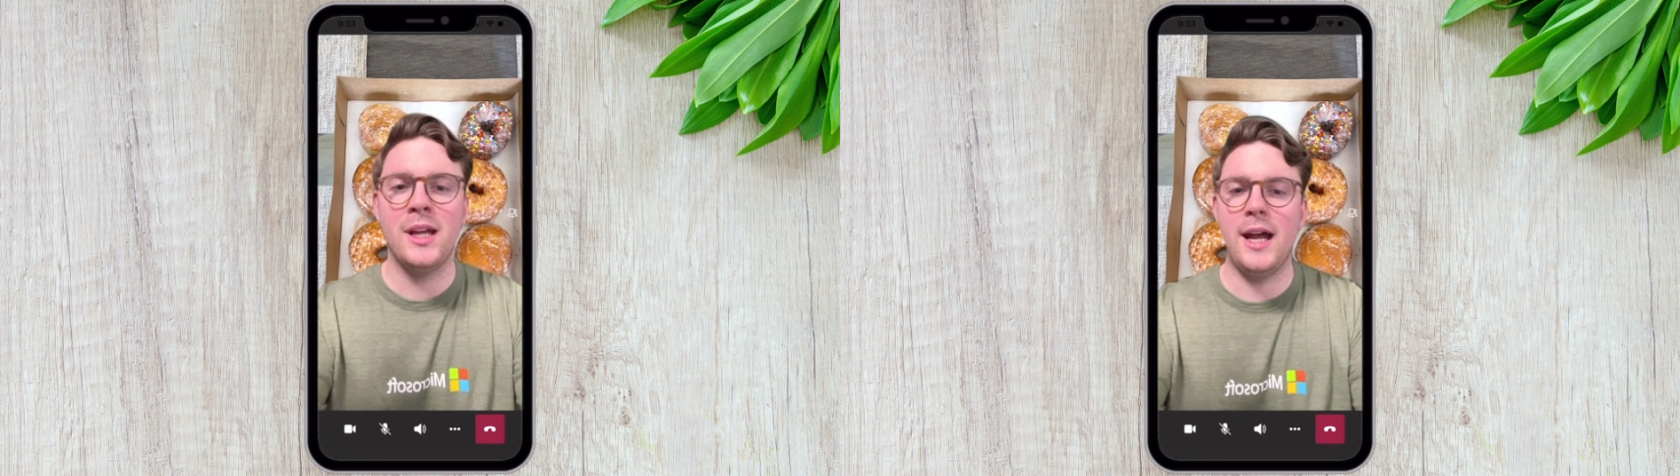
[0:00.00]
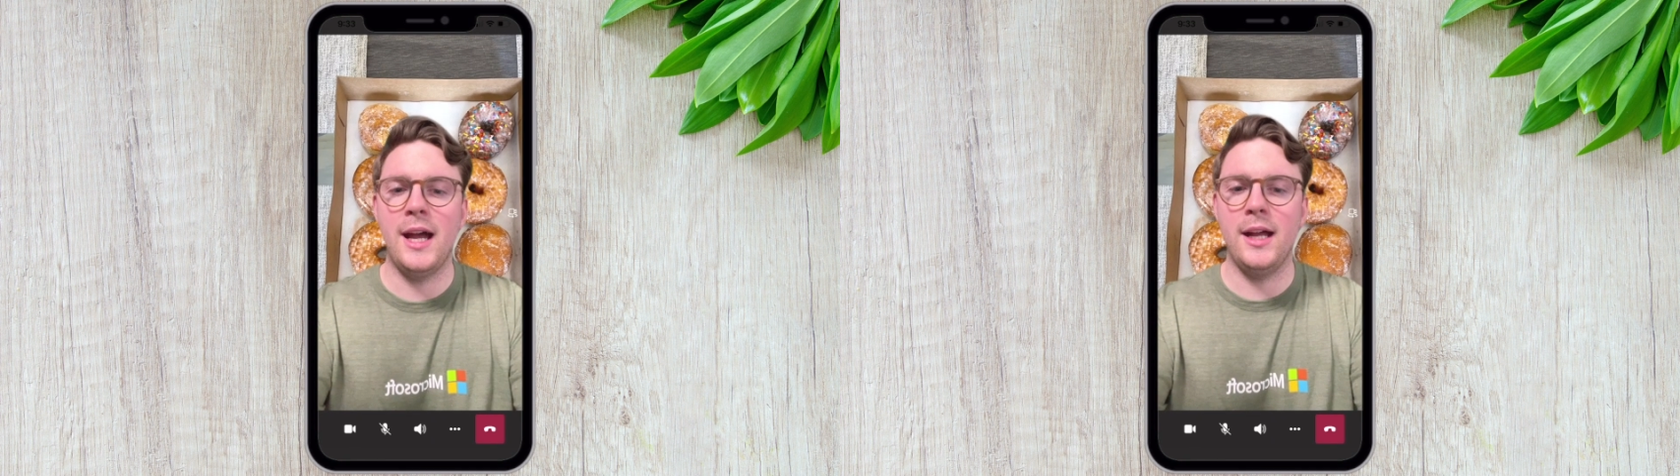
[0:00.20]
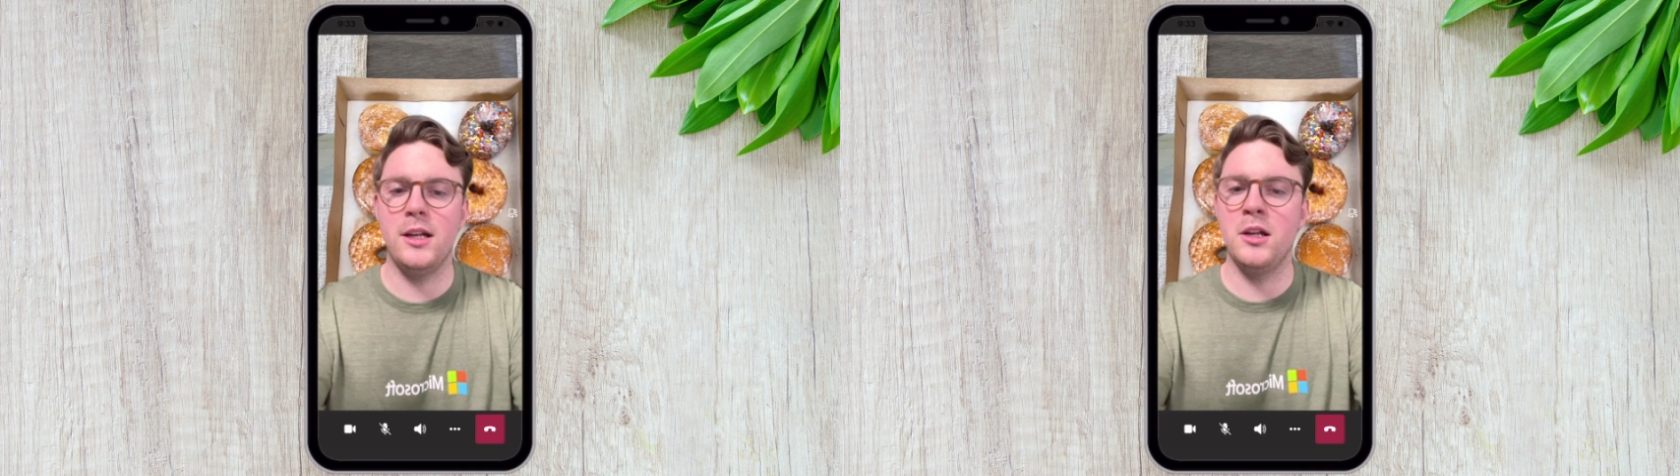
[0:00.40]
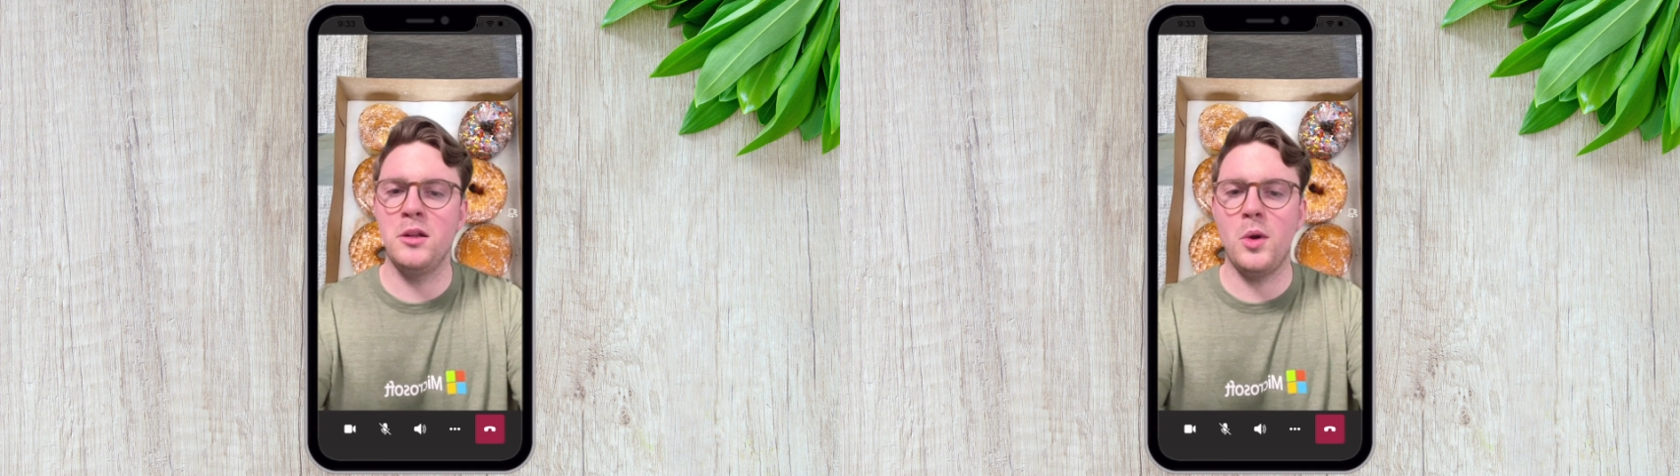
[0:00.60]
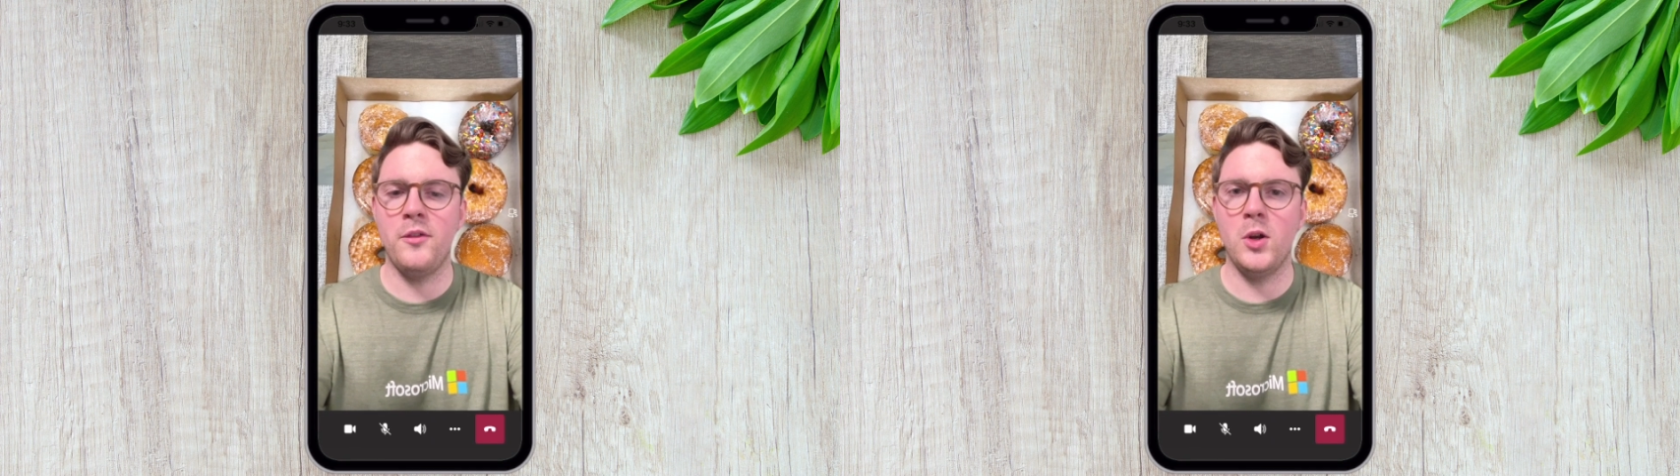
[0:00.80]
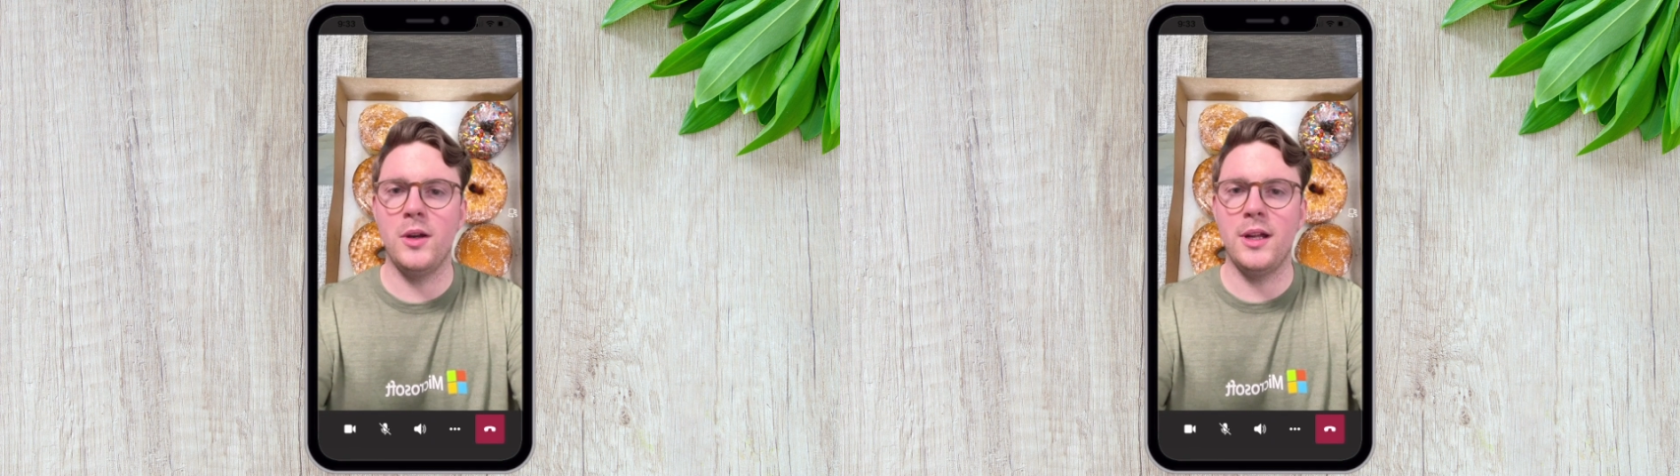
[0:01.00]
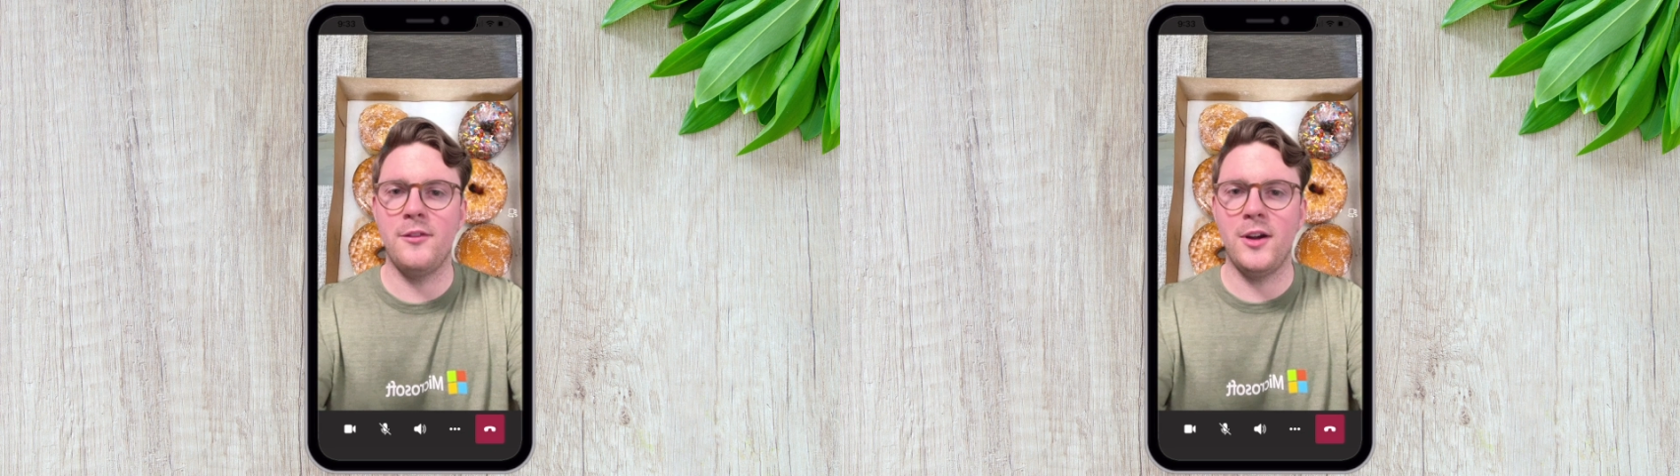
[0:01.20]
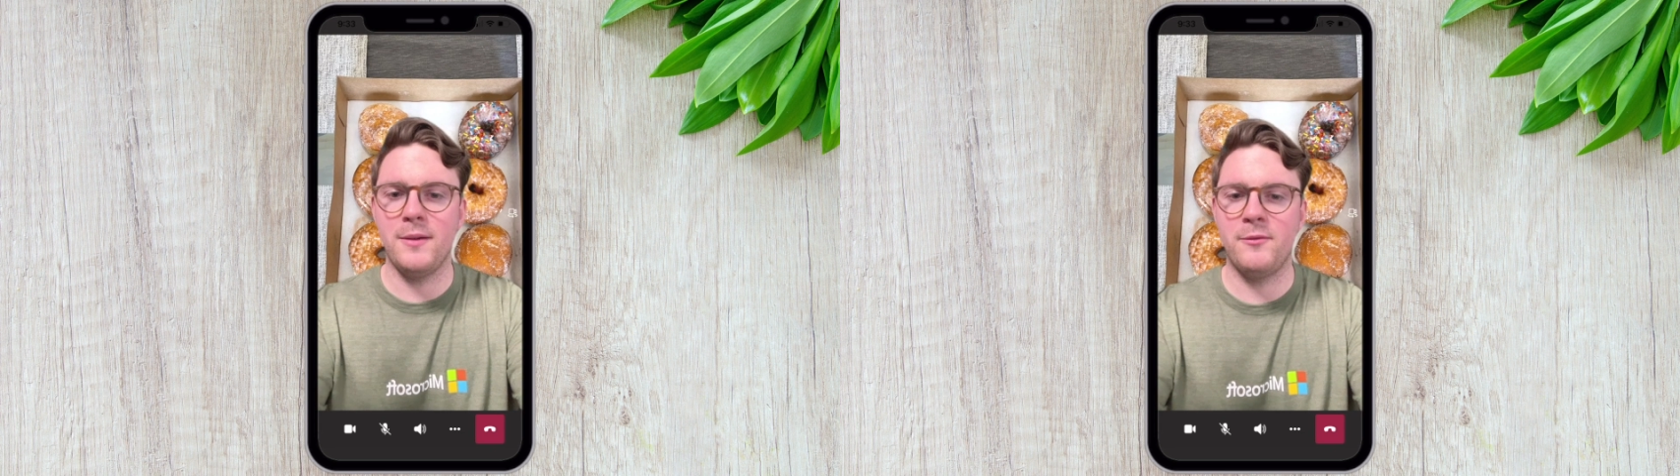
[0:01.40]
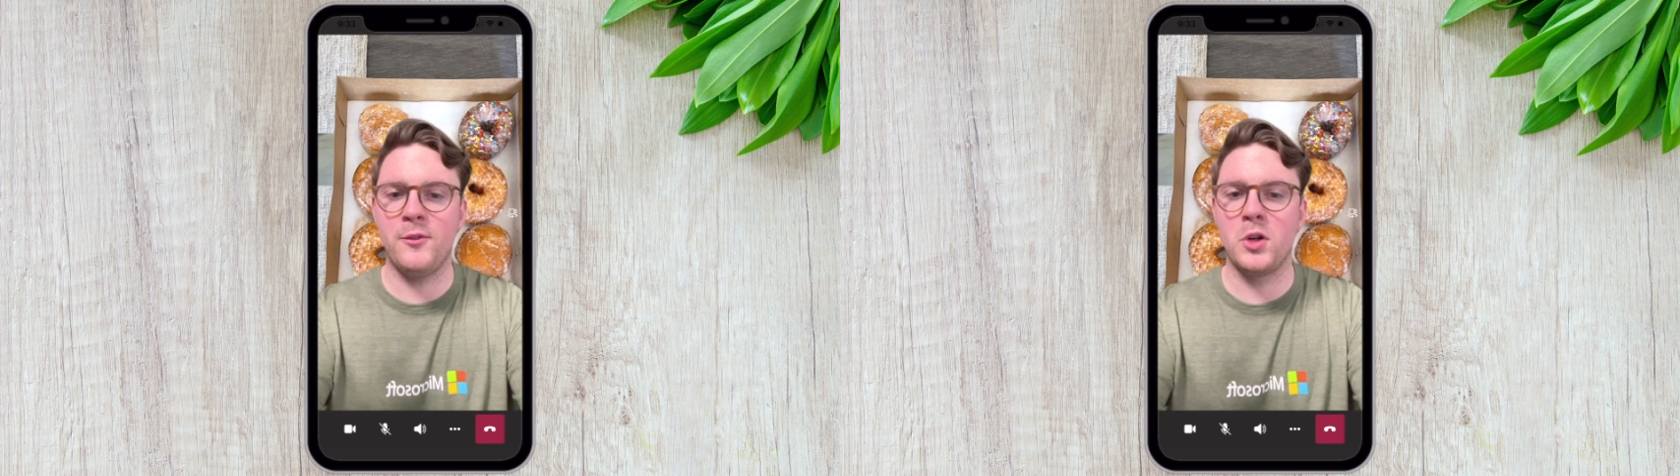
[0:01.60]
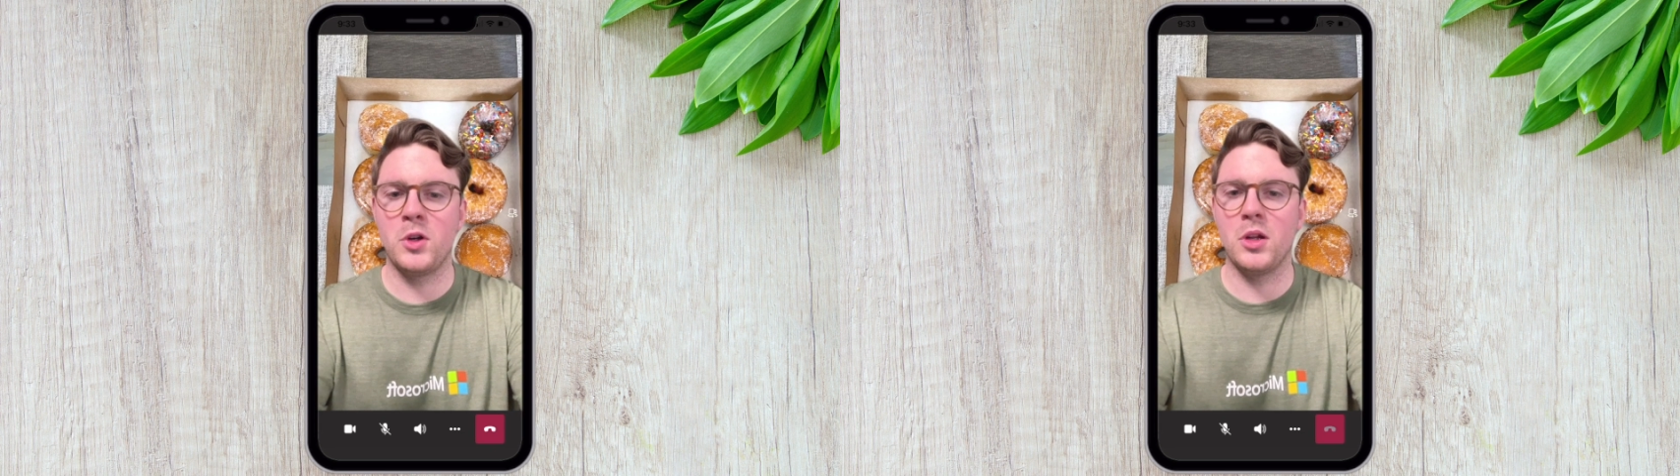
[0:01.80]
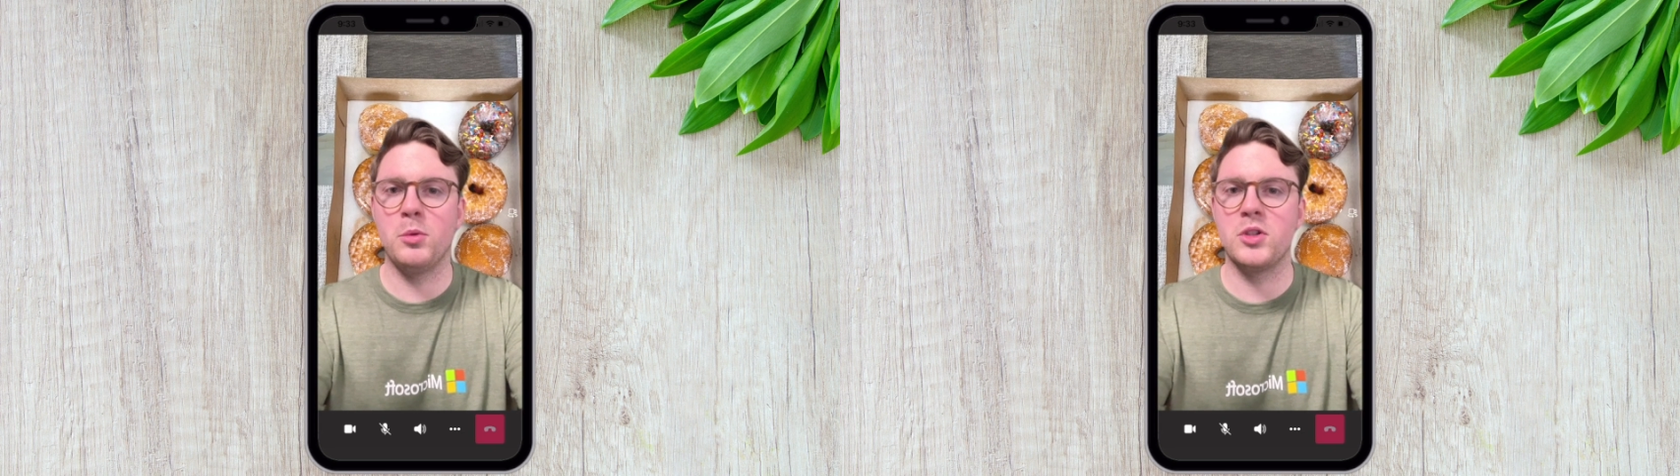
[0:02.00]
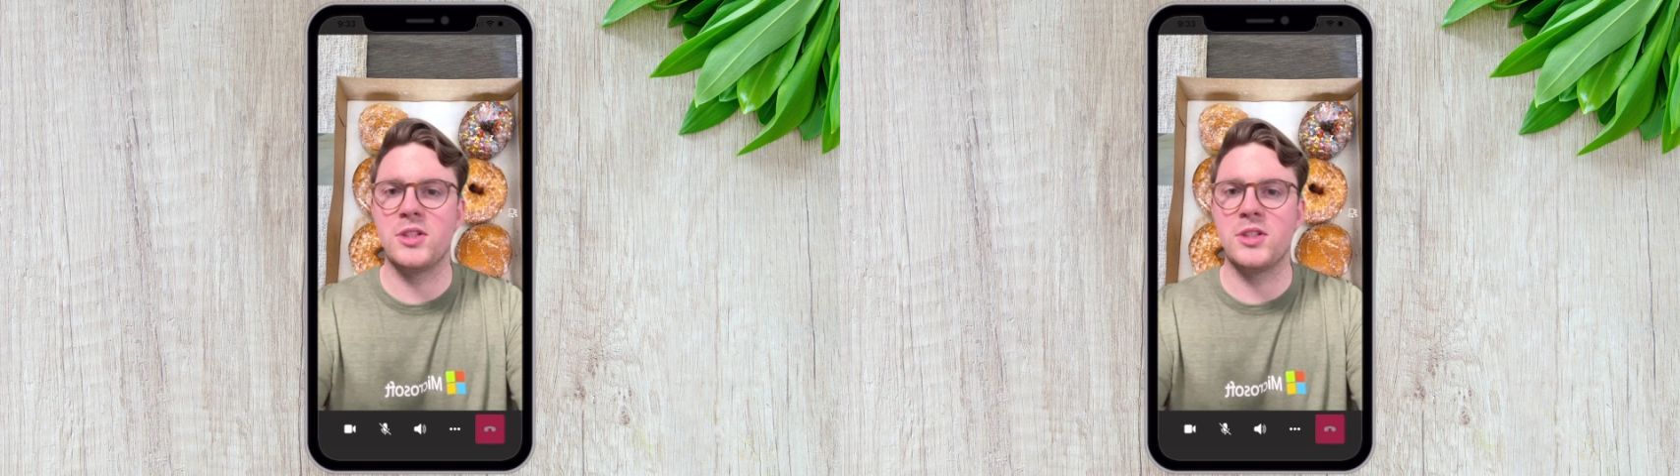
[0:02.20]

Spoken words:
And it is worth noting, if I, for example, just